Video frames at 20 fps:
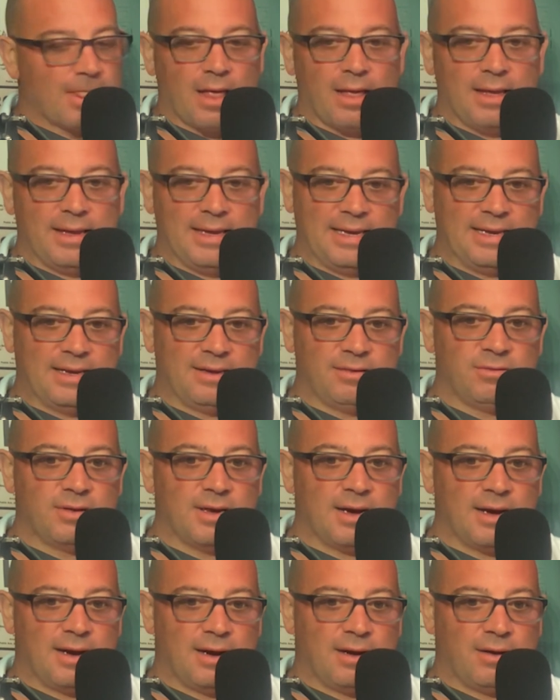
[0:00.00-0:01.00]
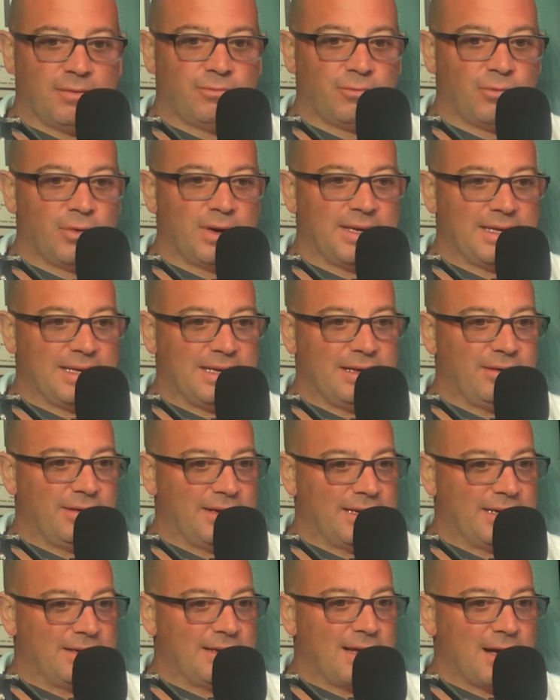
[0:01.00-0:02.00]
in
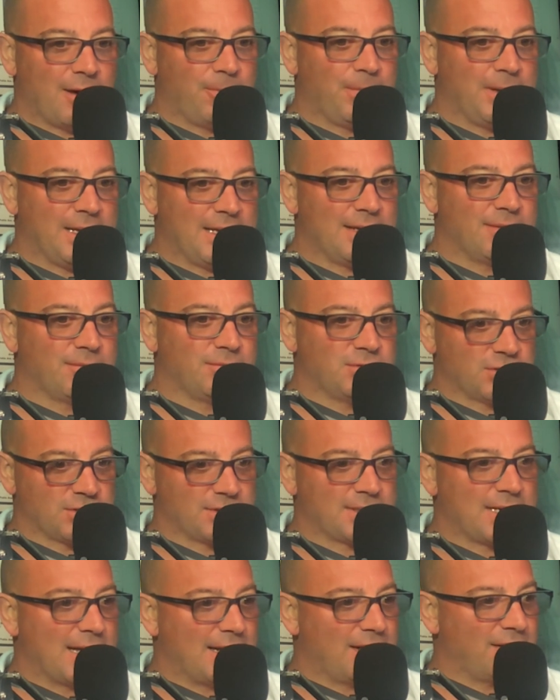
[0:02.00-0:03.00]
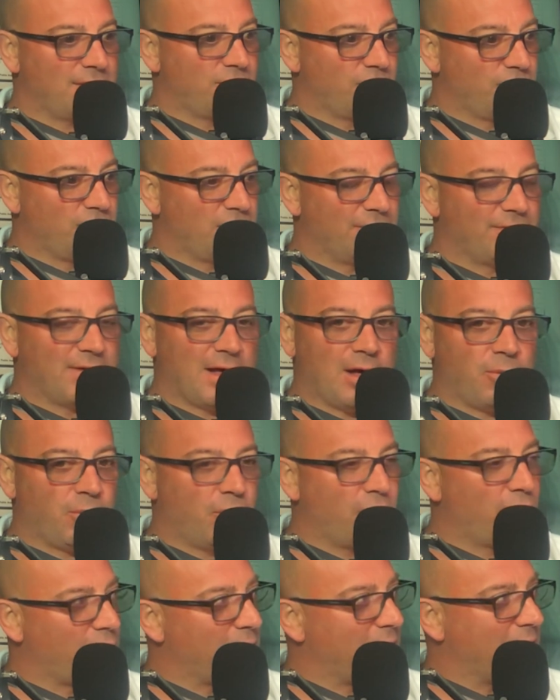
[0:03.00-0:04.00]
in helping him just kind of develop
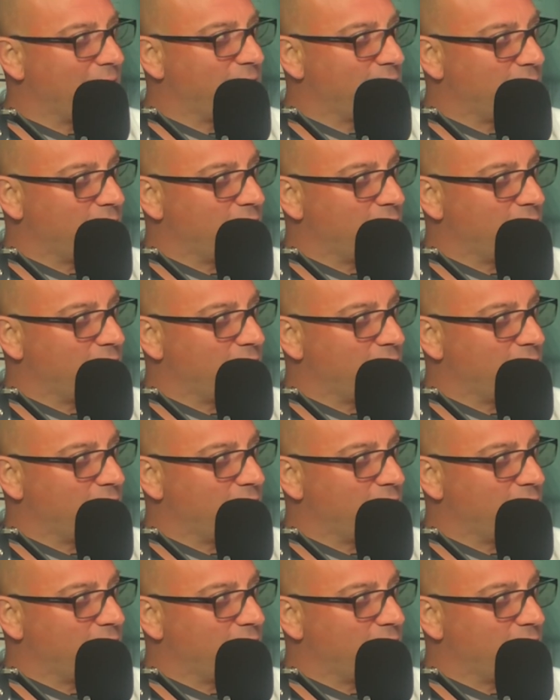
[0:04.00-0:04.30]
wording for